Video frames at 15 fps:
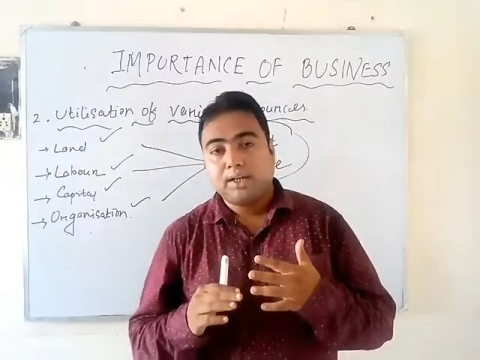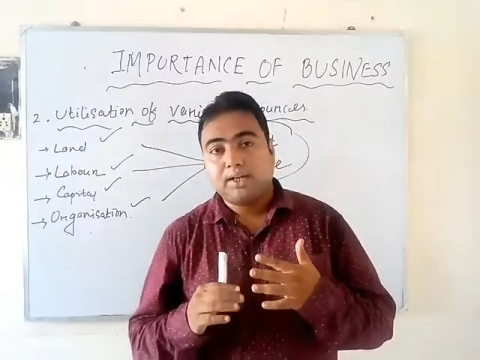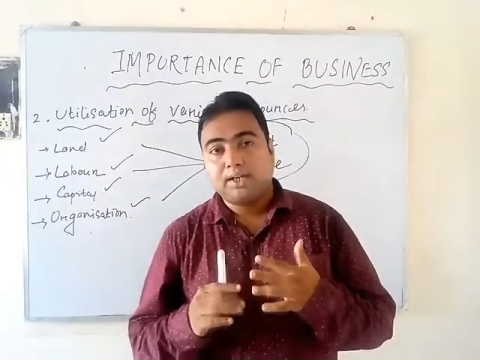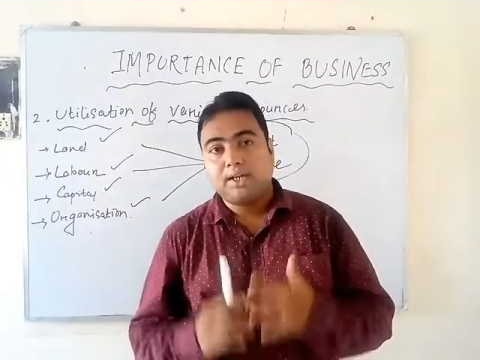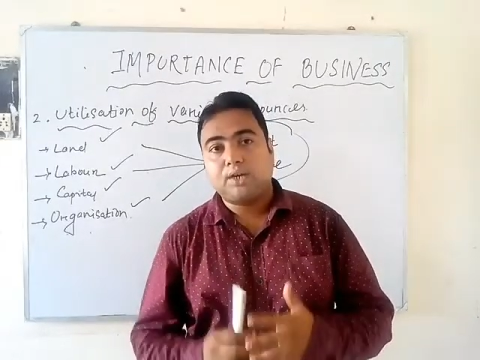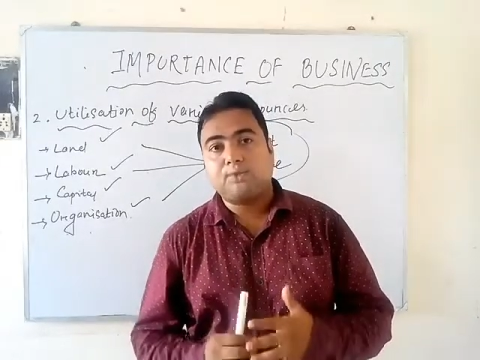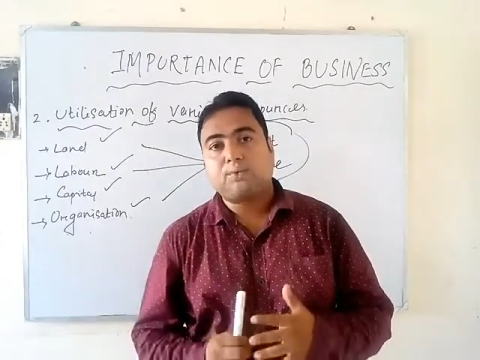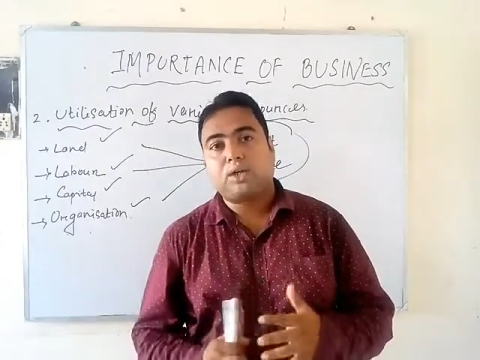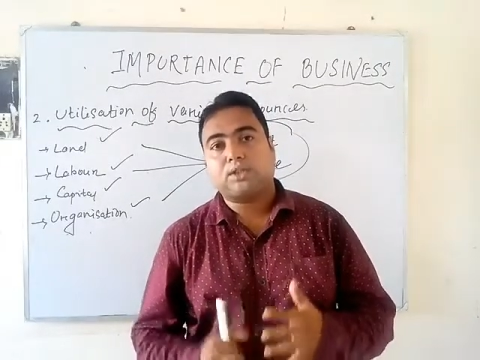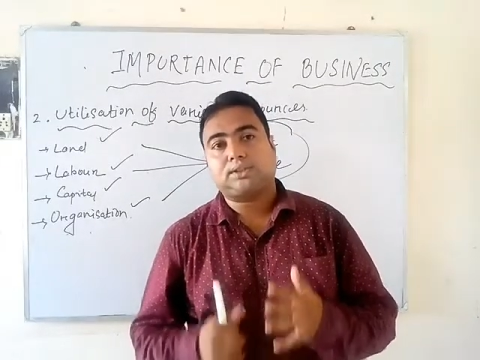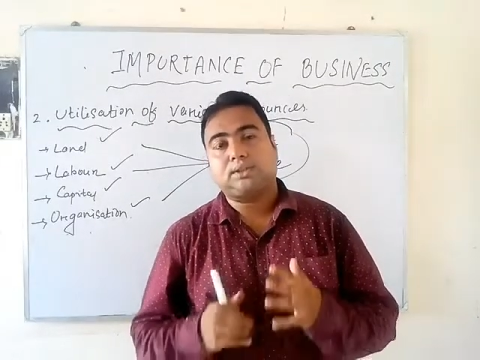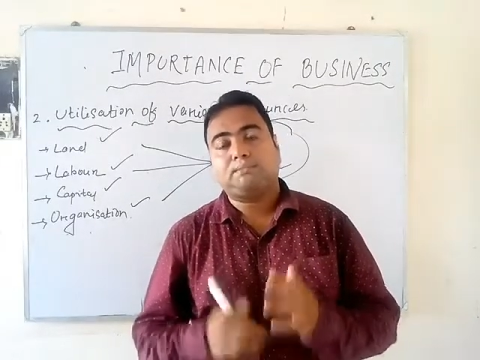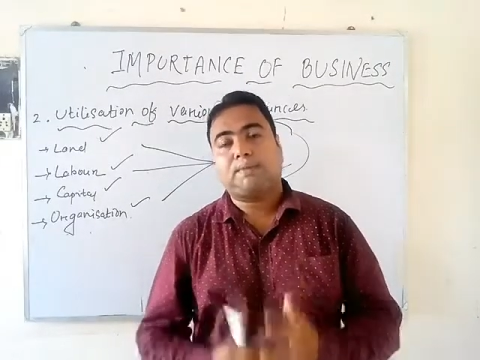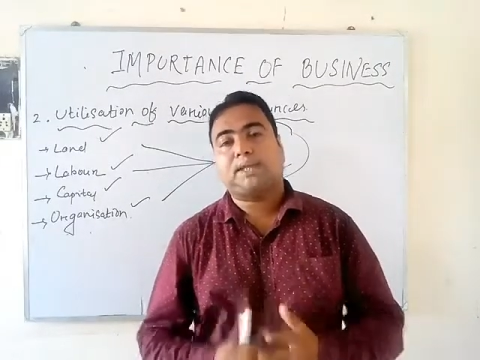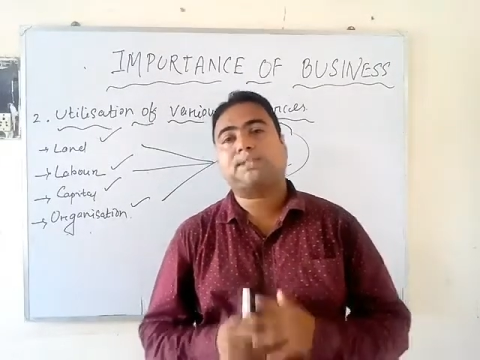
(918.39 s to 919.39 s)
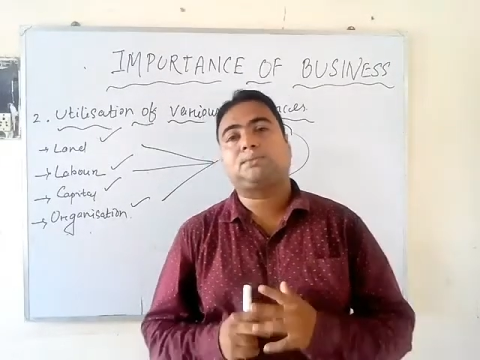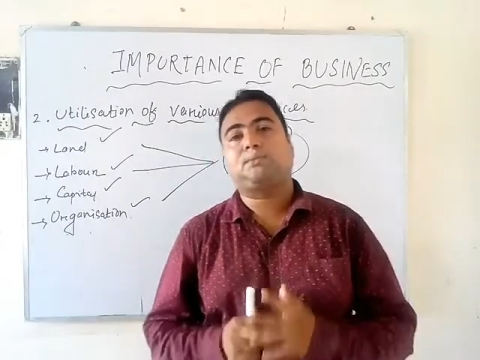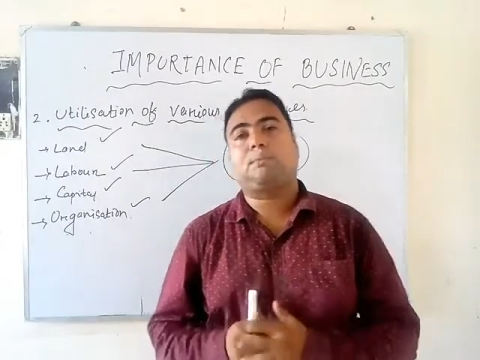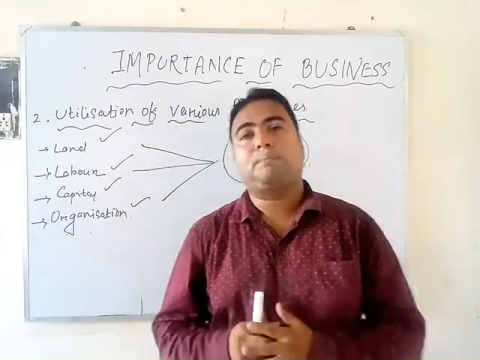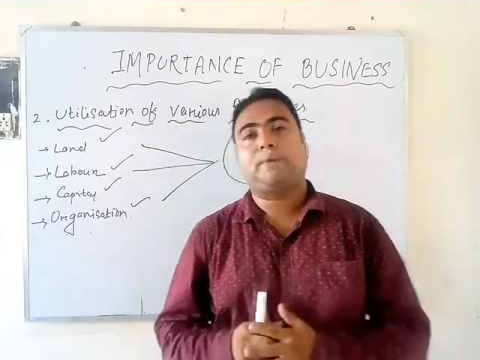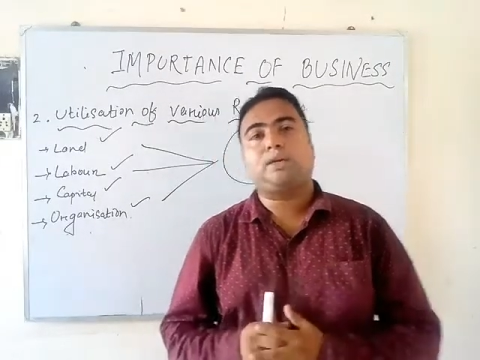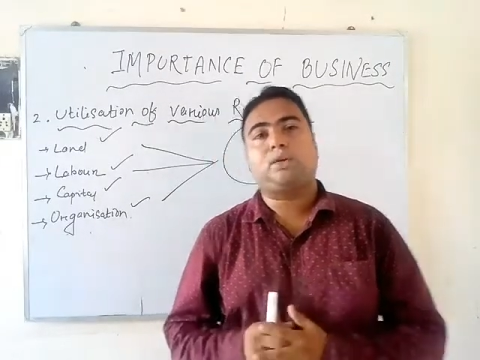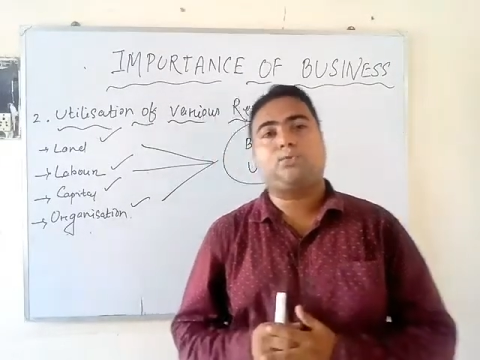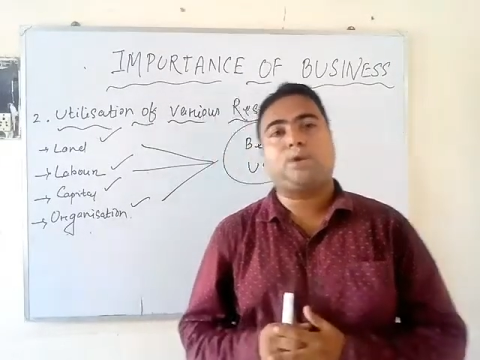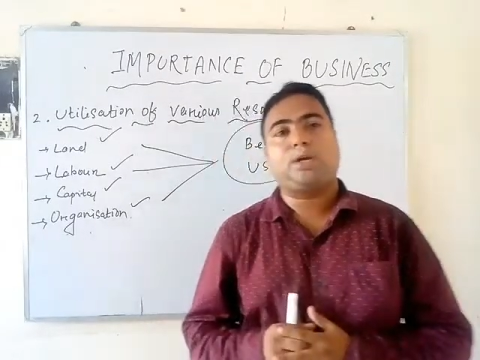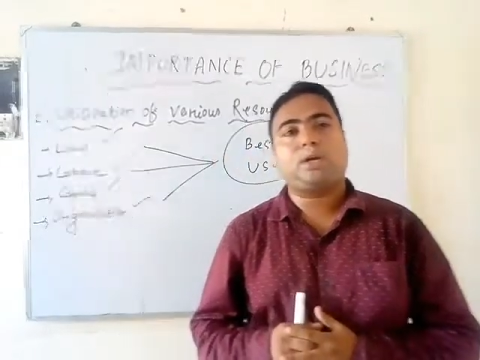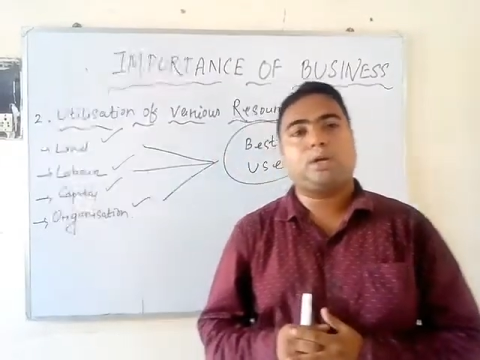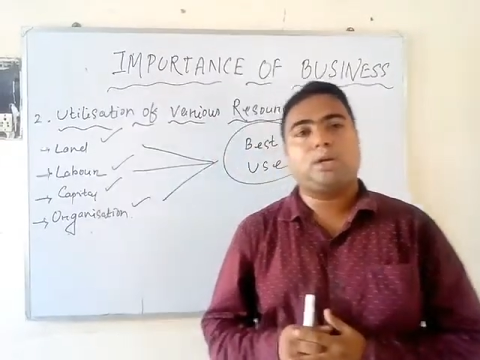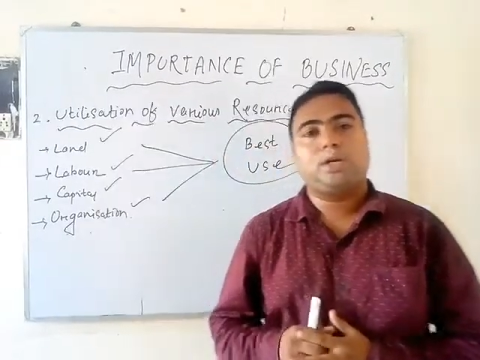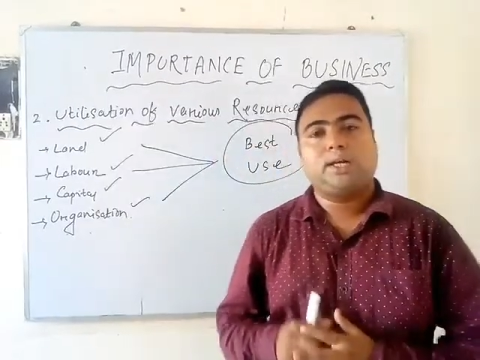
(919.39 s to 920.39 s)
give us maximum
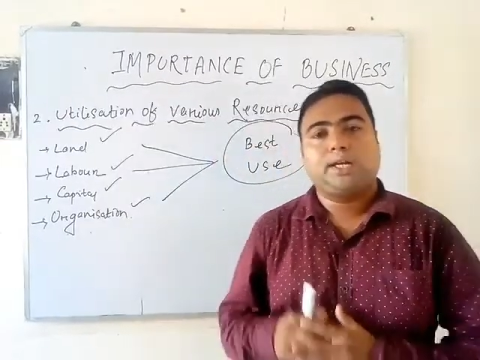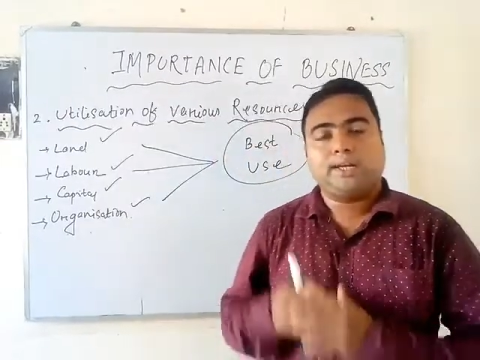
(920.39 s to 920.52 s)
benefit,